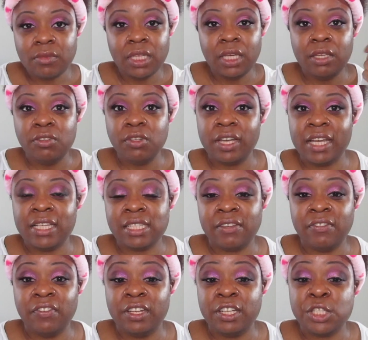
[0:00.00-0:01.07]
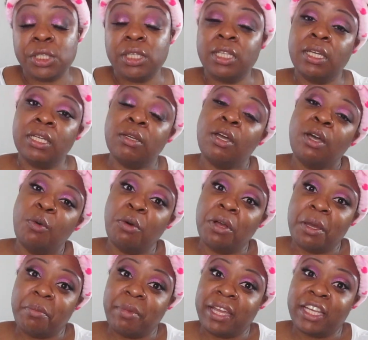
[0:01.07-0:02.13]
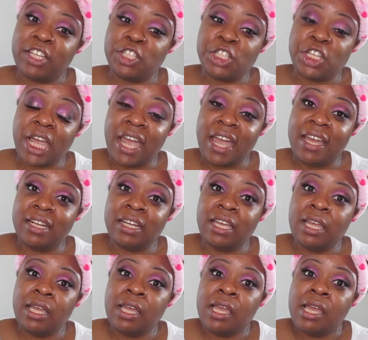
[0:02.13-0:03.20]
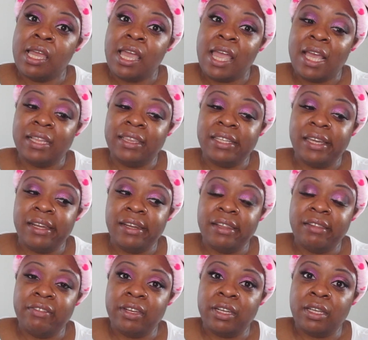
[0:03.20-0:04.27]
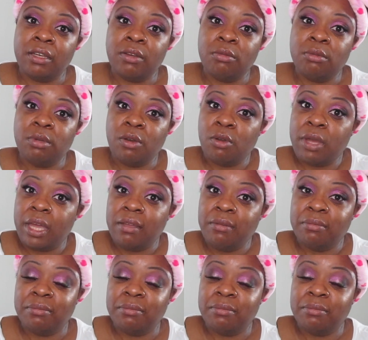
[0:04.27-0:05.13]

You guys can finish and then we'll come back and chat at the end of the video. Okay?